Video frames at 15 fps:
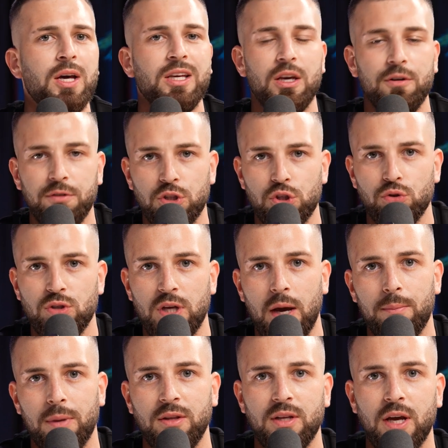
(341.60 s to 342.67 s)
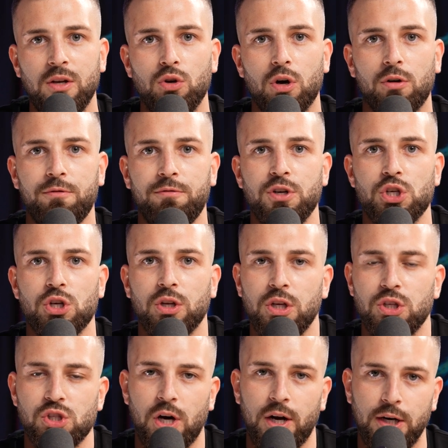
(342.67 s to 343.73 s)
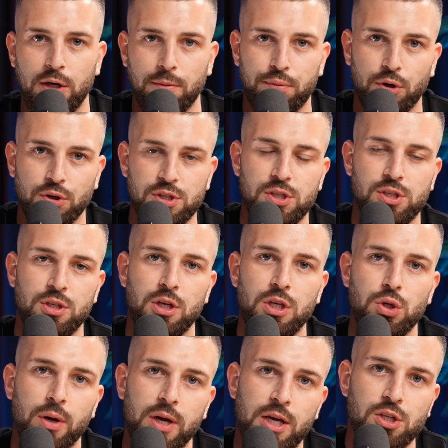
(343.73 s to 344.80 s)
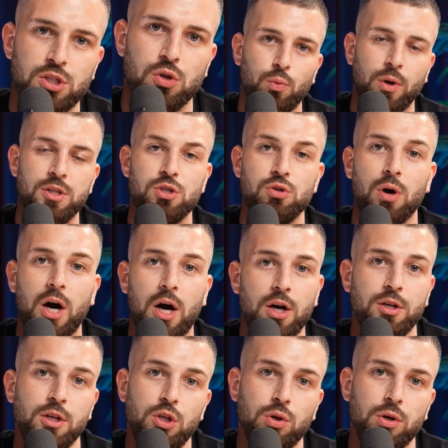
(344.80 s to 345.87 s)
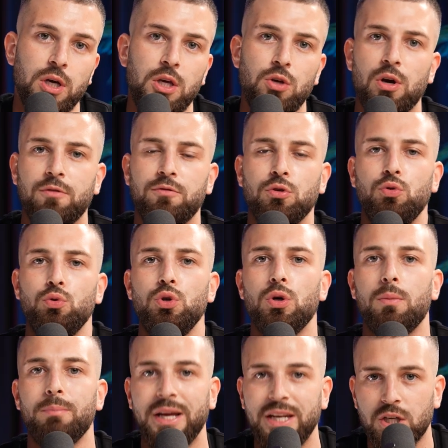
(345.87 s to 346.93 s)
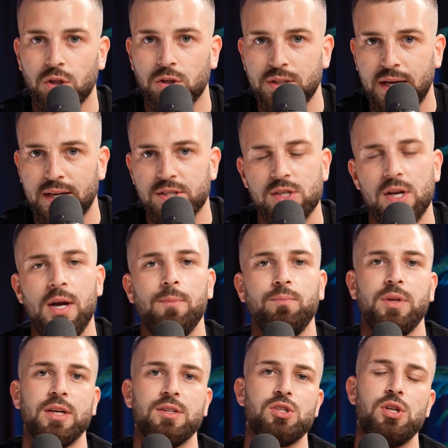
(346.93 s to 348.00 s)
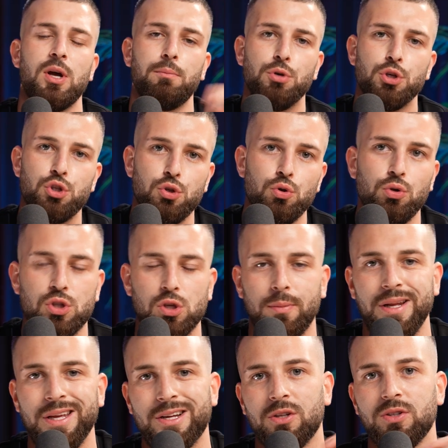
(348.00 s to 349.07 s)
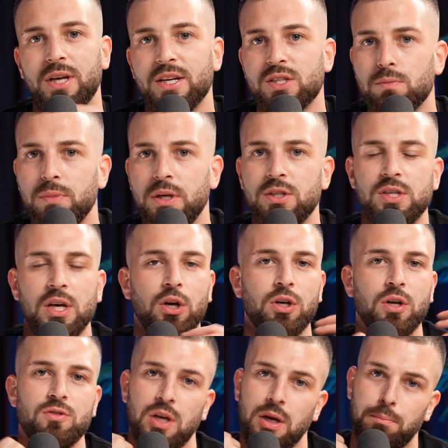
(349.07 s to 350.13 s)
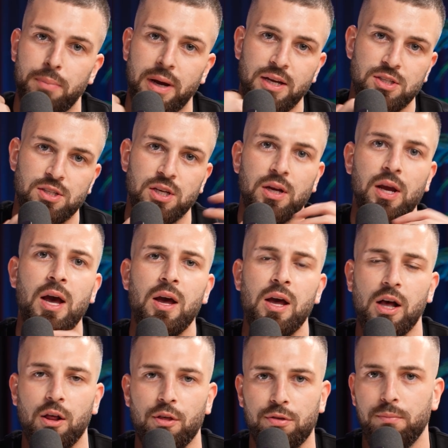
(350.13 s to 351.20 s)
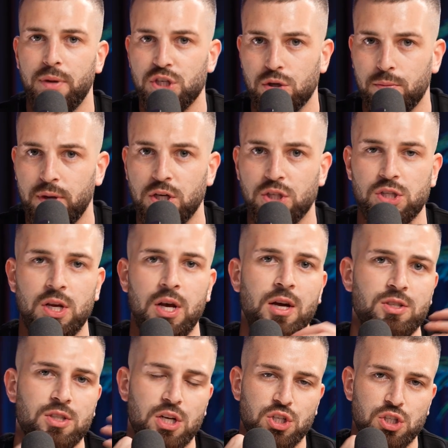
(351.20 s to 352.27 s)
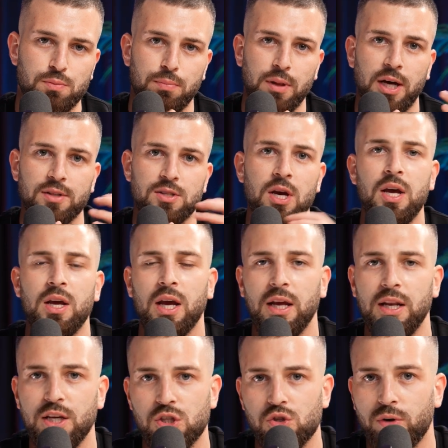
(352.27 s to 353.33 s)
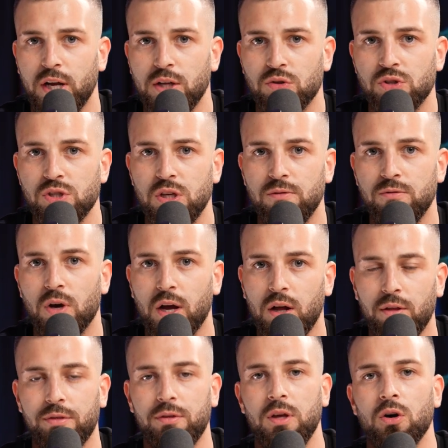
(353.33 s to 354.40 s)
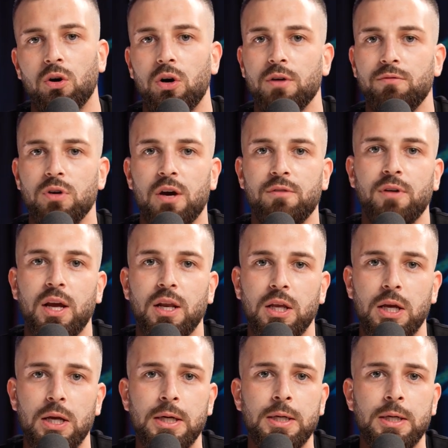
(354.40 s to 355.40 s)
give it to them, and then you're officially starting the process in the UAE. So once you are in the UAE, you have to do your medical test. That's number 2. So medical test means they're going to take basic health measurements such as blood and x-ray to see if you're healthy or if you have any